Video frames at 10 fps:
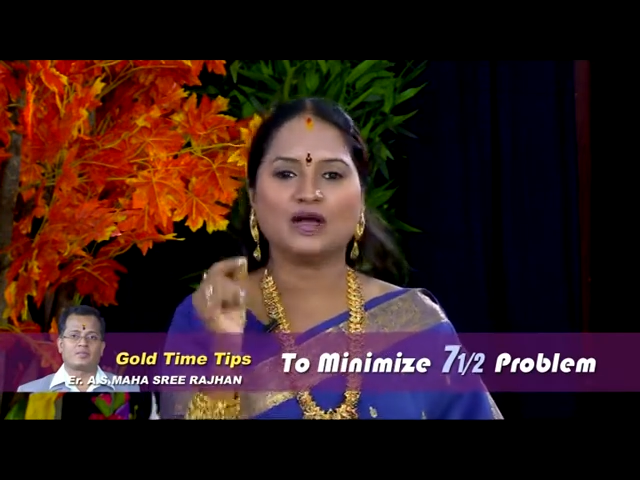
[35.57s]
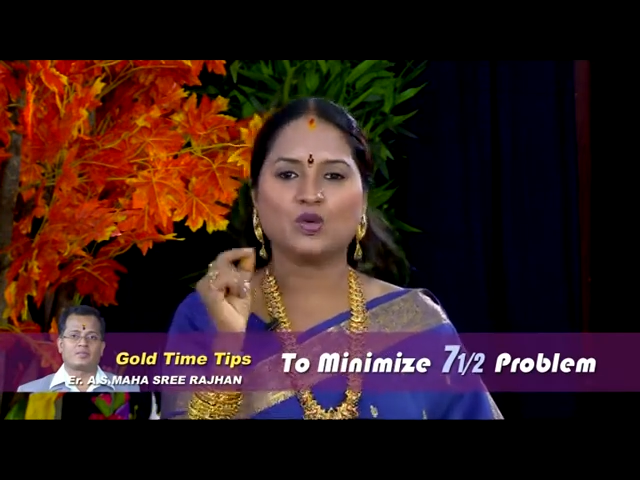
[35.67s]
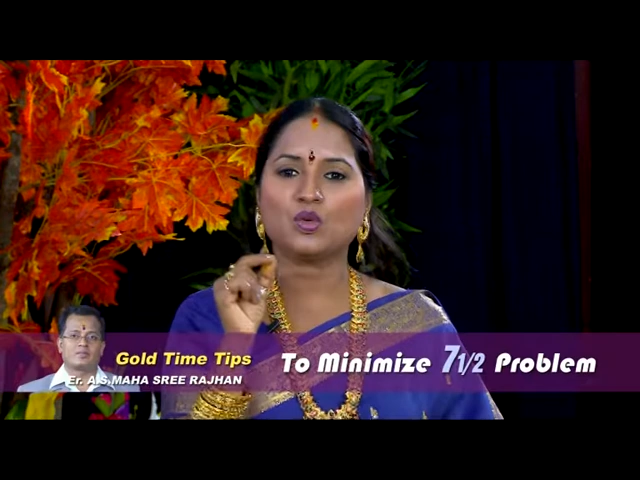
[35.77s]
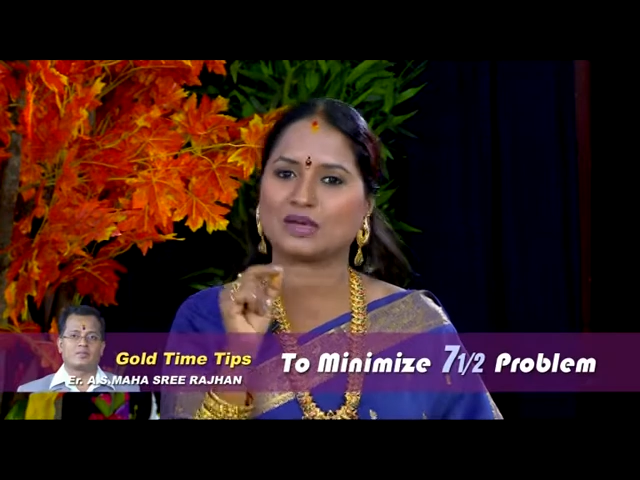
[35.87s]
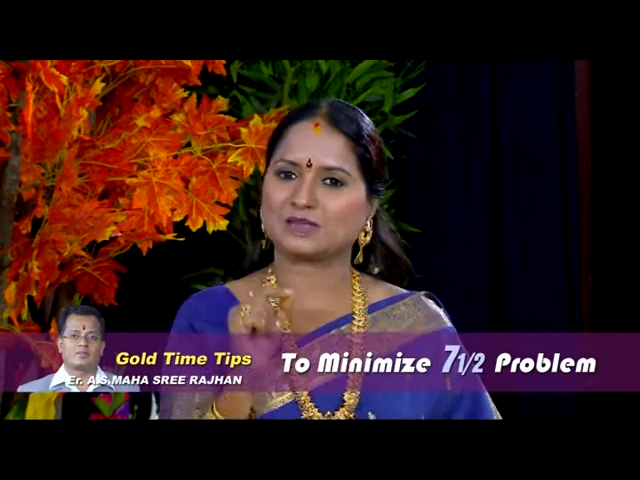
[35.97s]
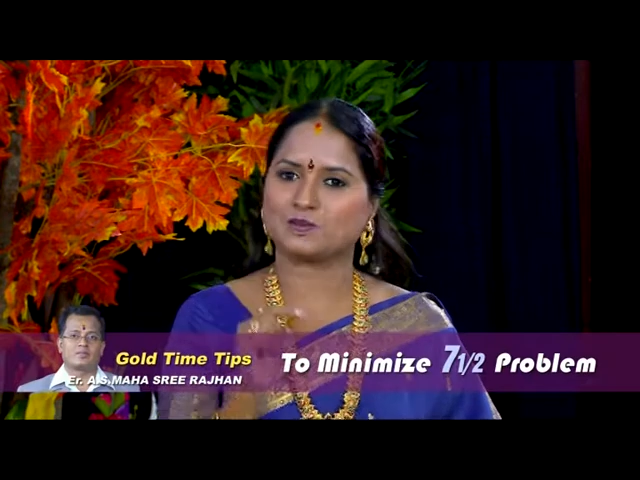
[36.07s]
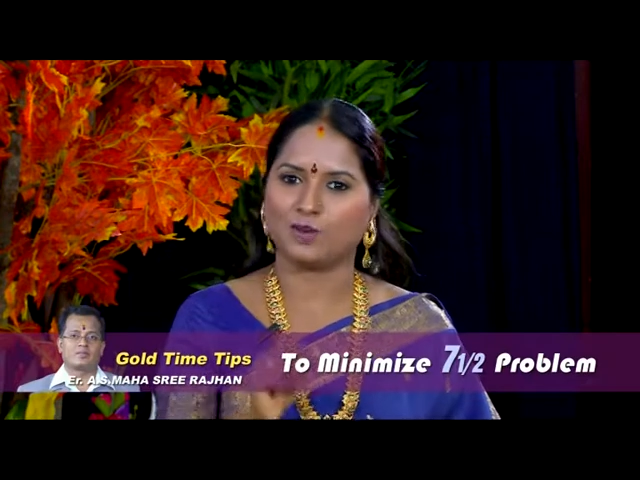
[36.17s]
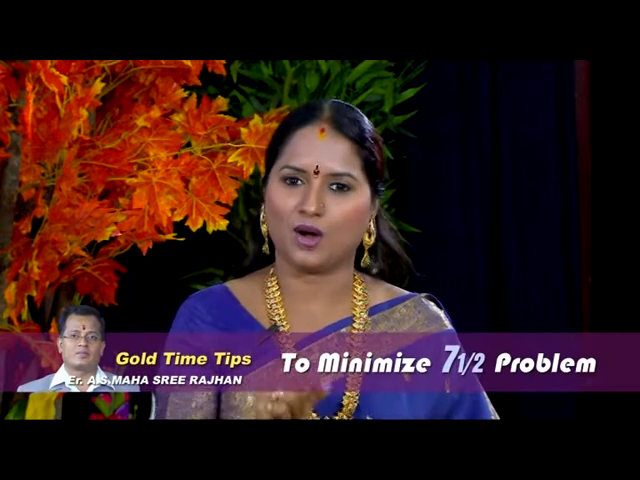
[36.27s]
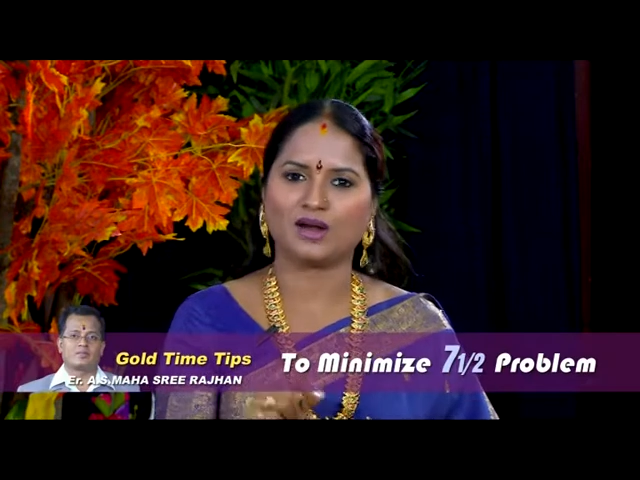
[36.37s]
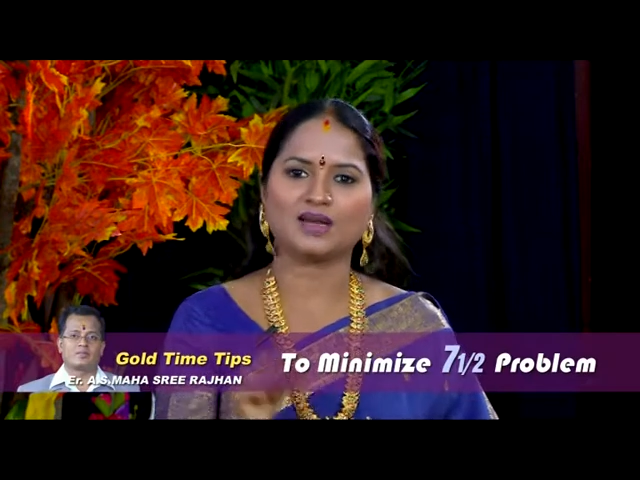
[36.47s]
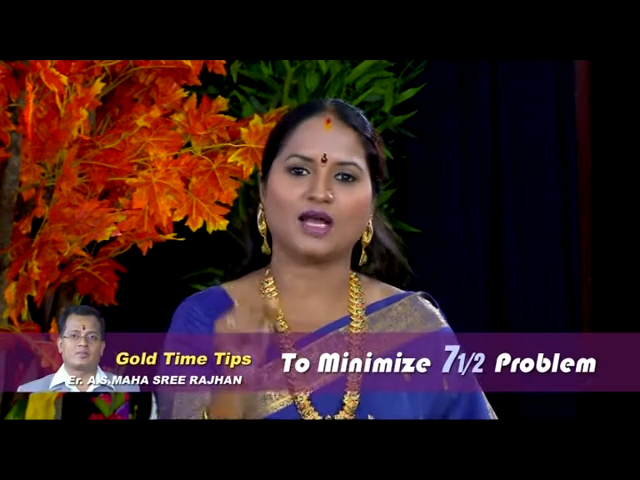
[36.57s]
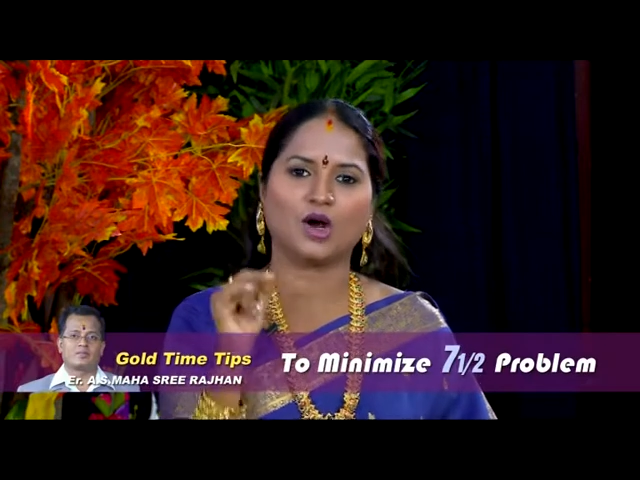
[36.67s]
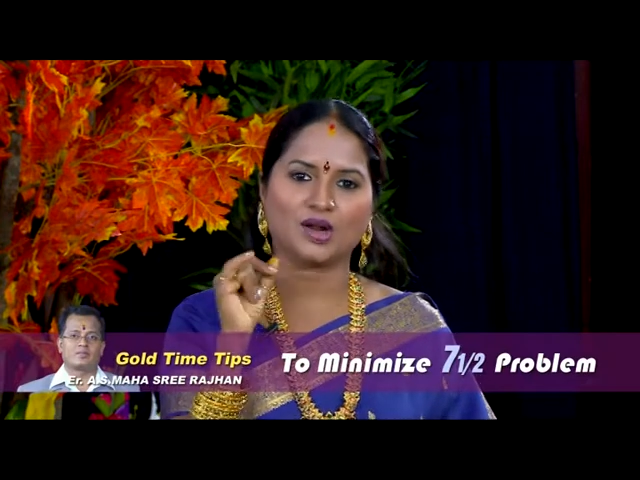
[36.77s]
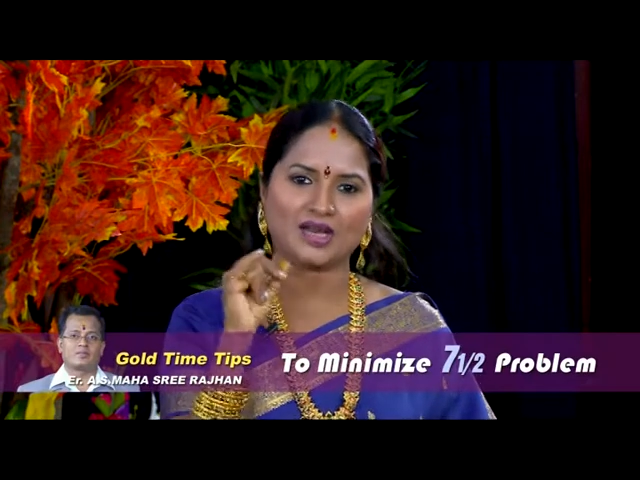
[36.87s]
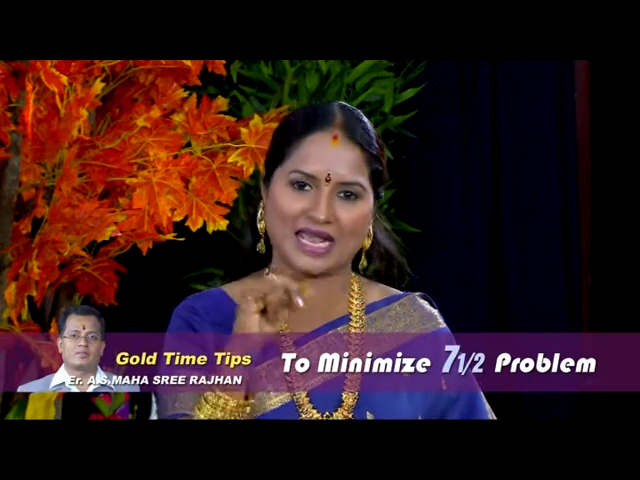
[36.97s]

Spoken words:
who was born on